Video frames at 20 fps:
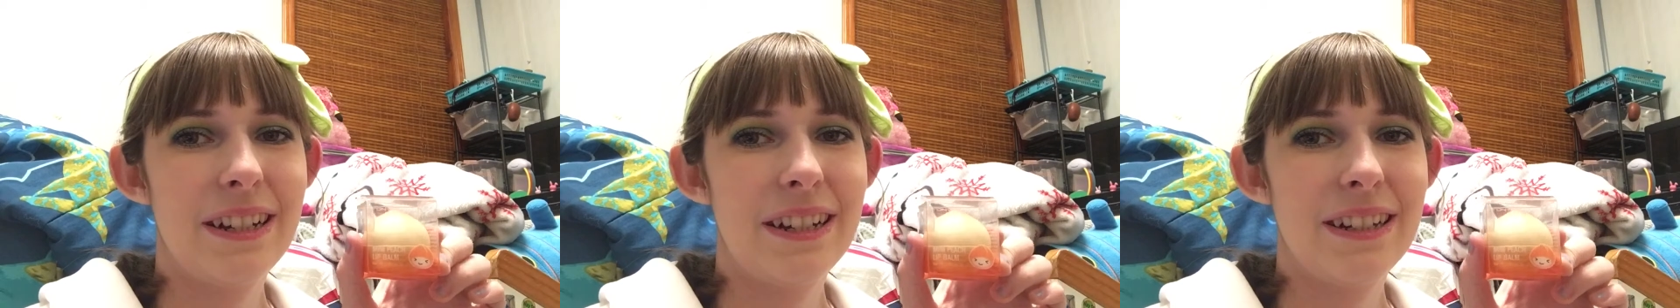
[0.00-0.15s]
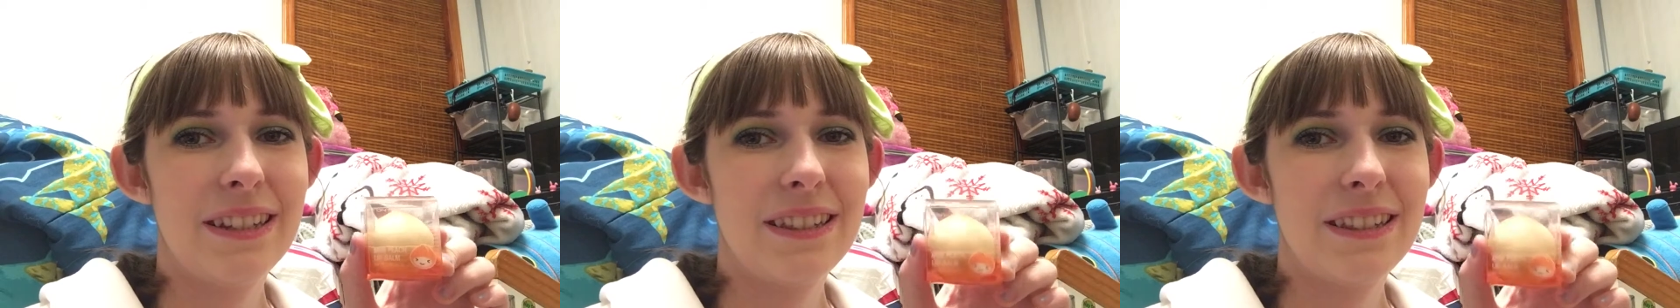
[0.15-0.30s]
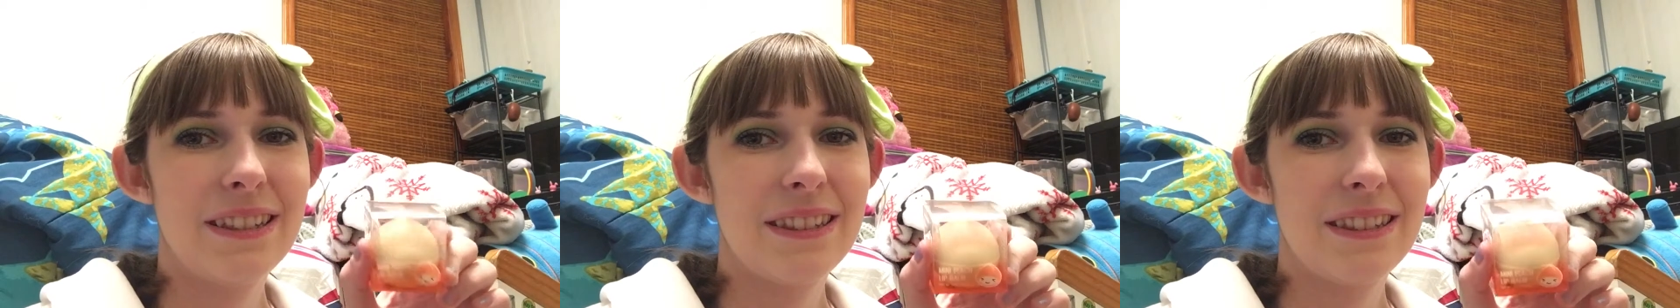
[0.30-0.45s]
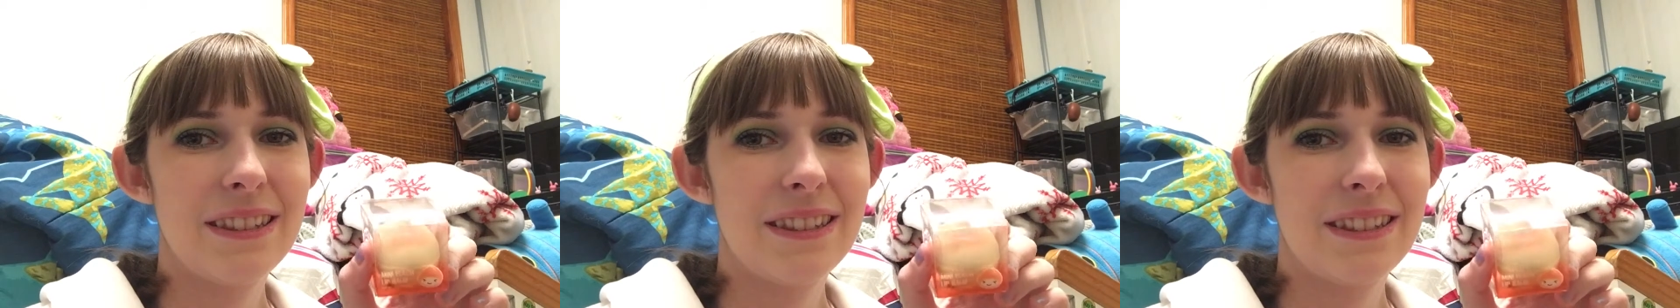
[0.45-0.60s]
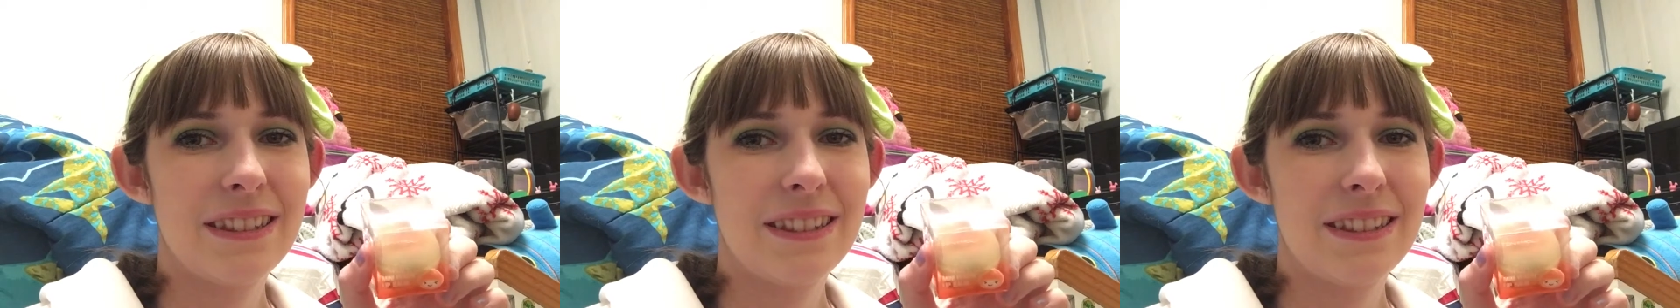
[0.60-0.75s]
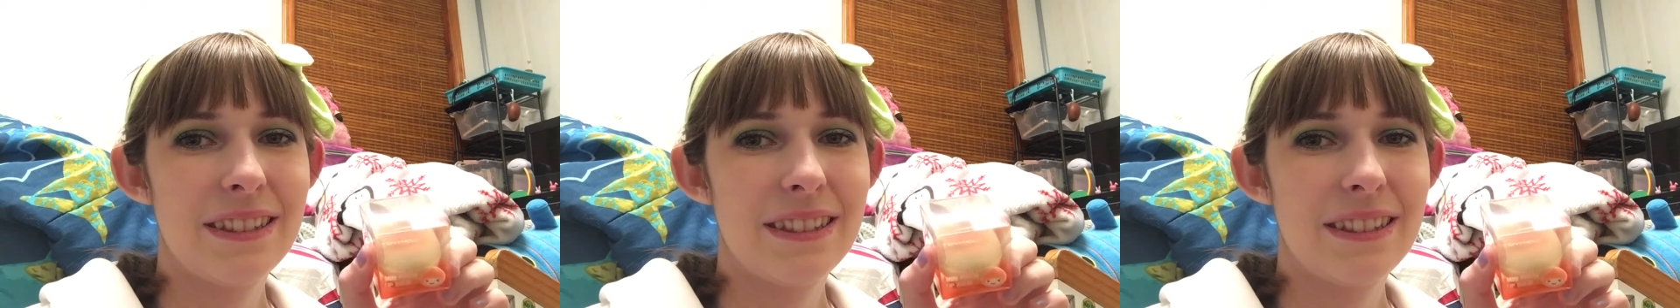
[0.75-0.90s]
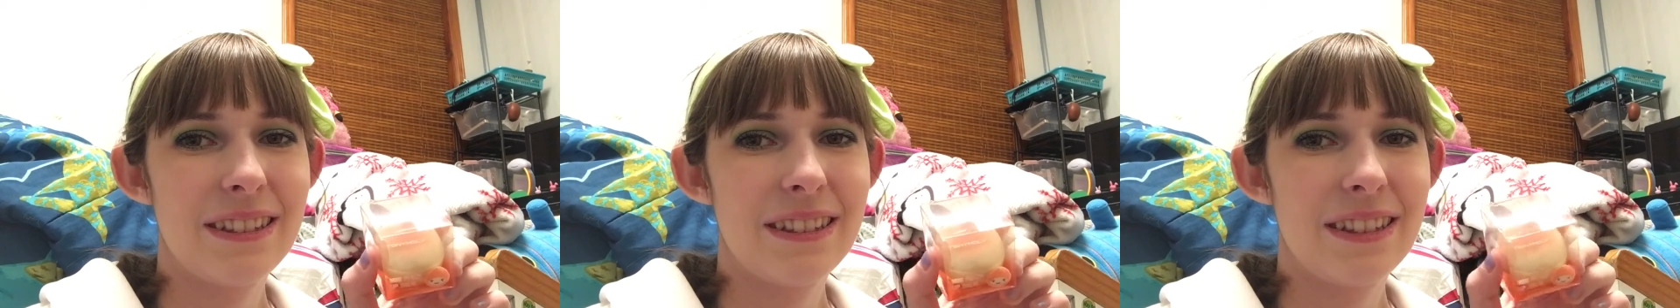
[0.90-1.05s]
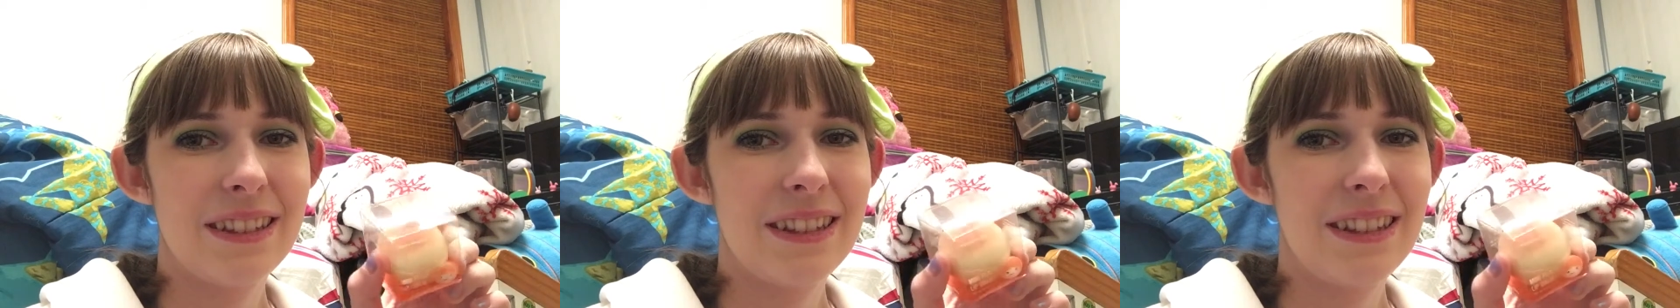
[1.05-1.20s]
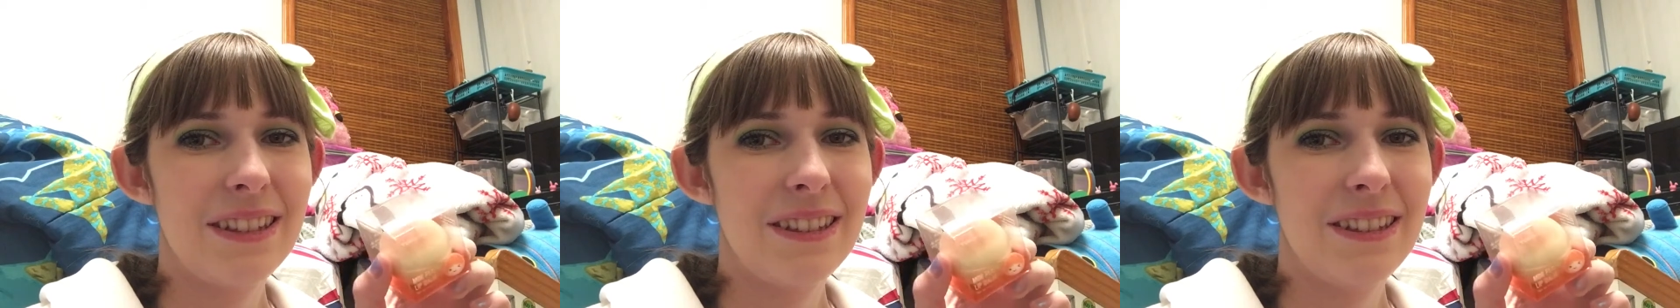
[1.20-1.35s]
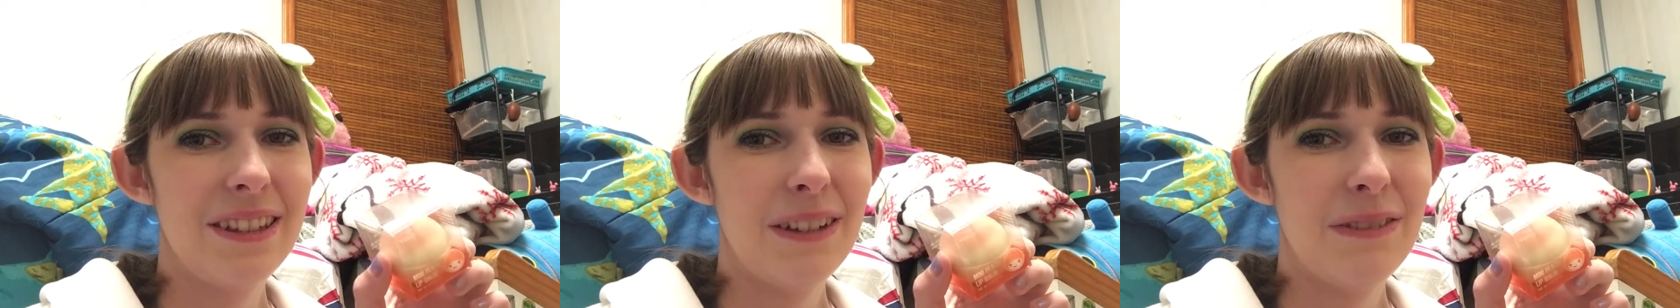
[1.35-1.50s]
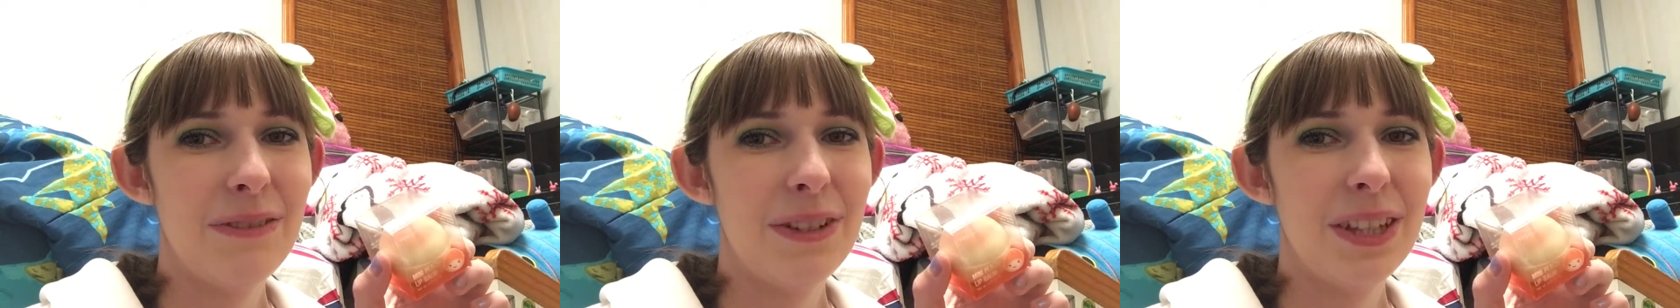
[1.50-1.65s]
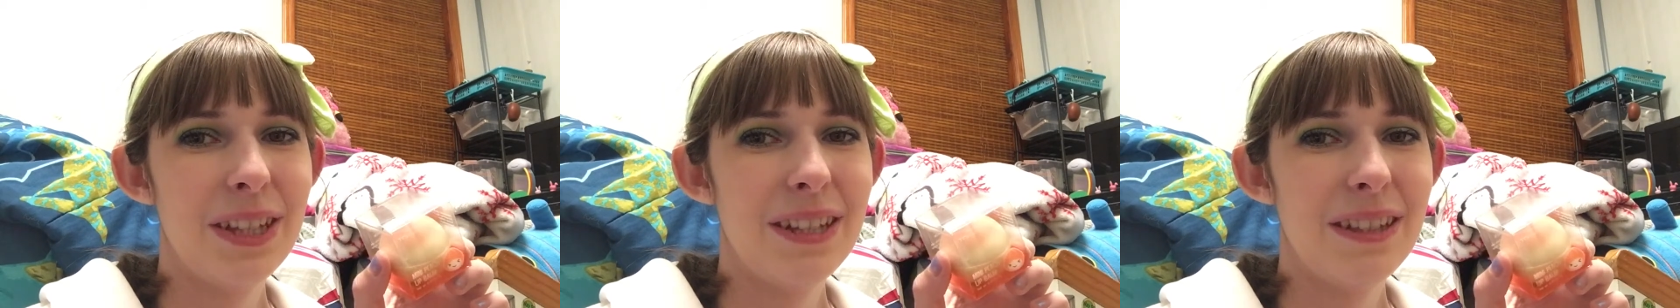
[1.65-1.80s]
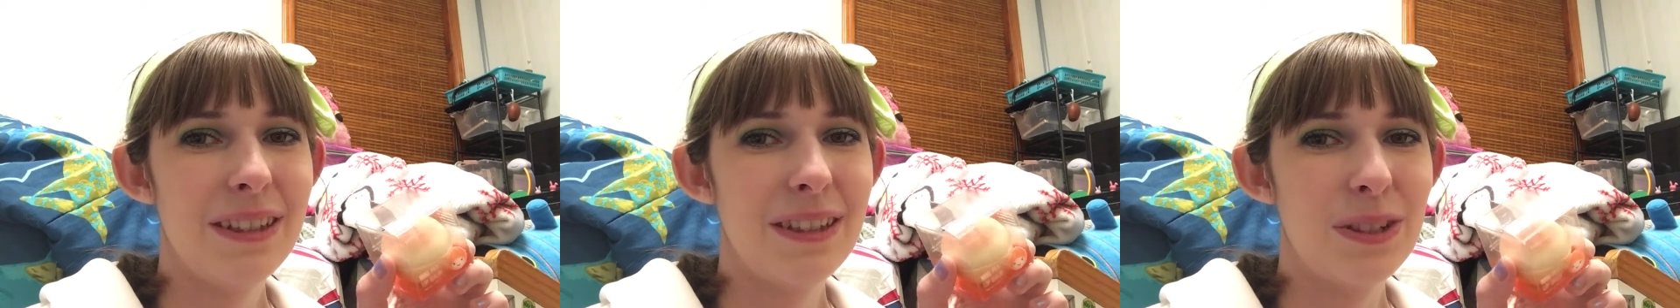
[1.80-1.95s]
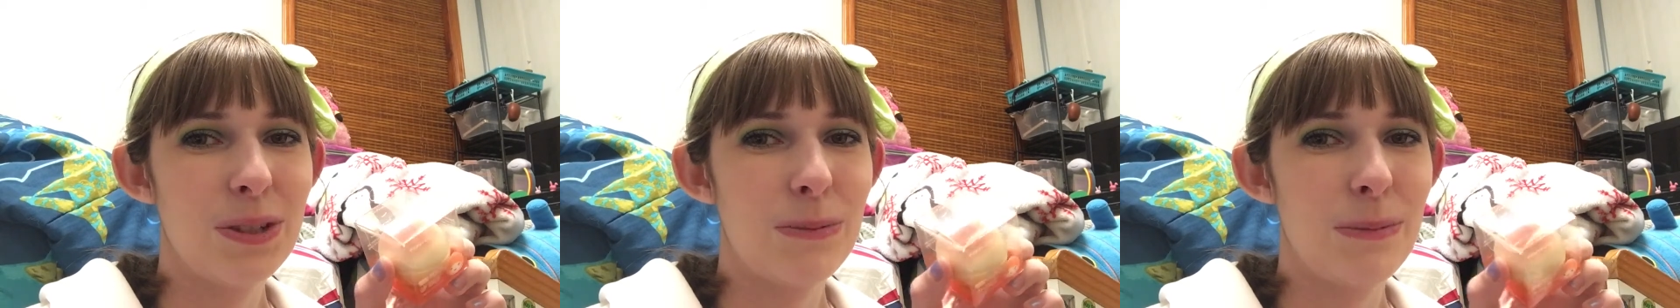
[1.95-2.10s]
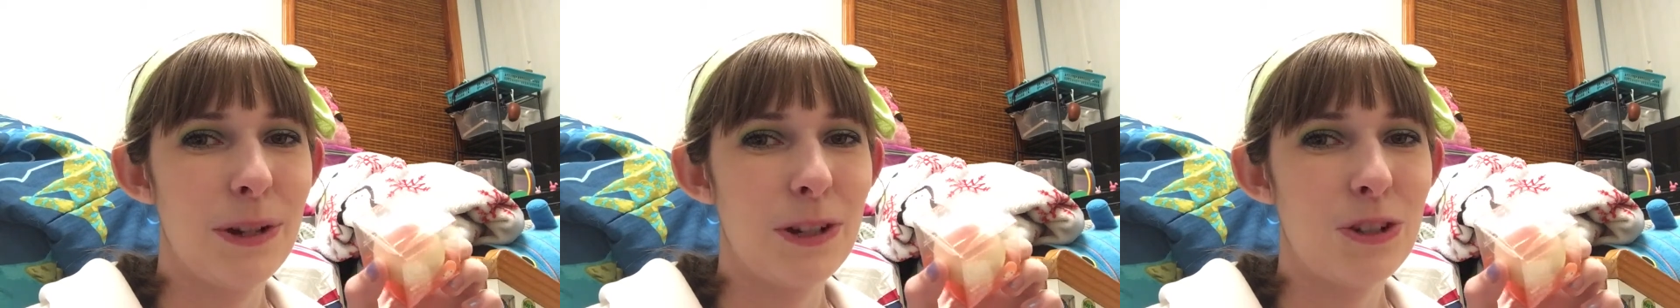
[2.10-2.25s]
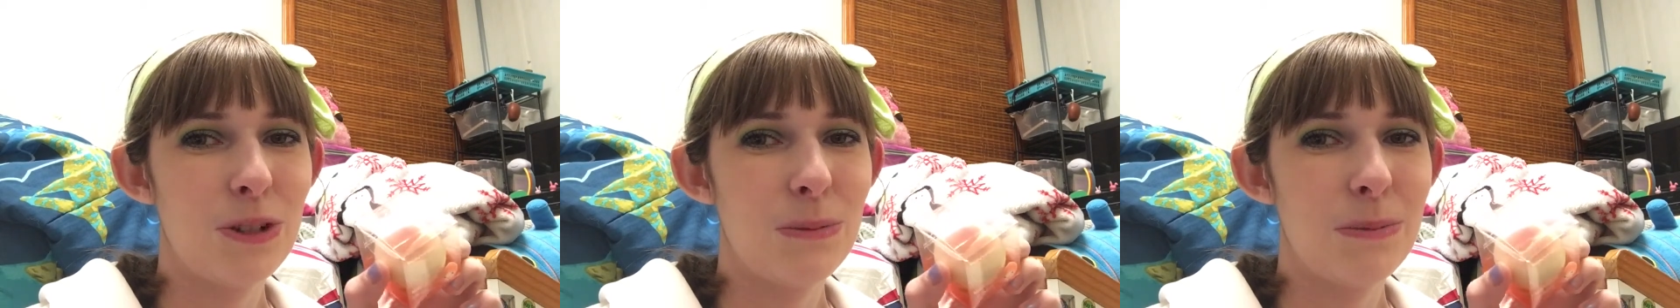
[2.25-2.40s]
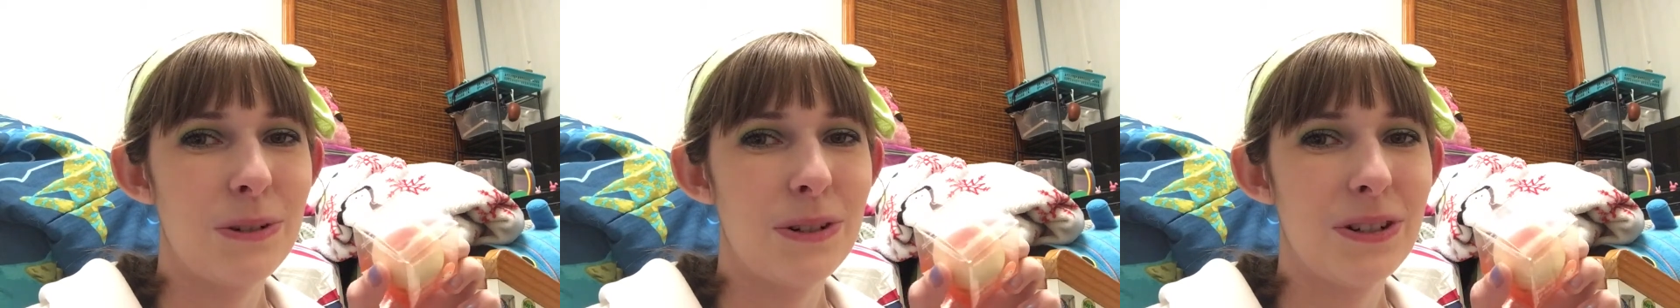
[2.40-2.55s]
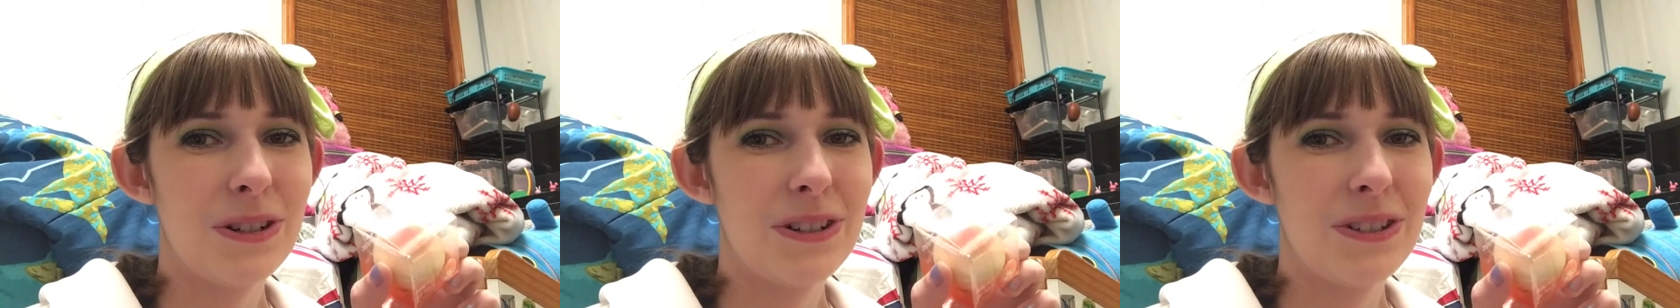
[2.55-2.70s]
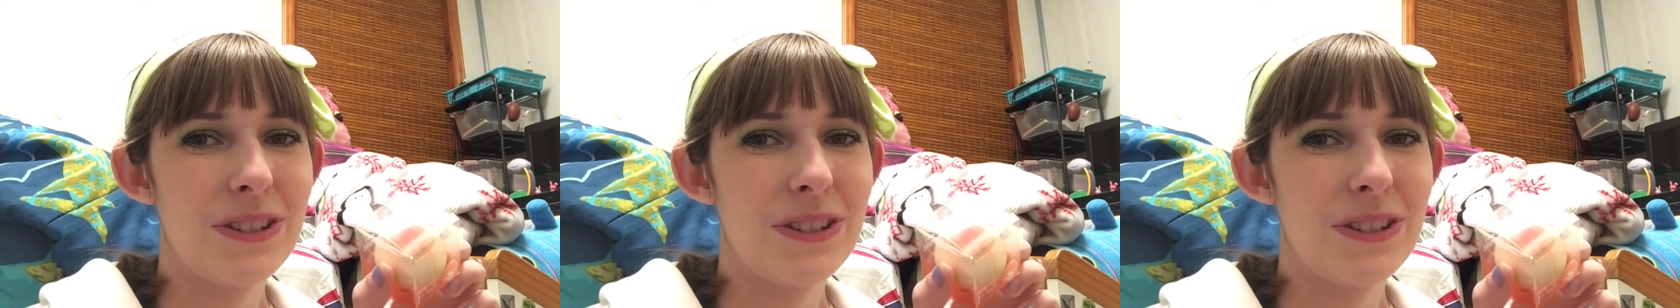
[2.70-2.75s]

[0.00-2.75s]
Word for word: I feel like the special part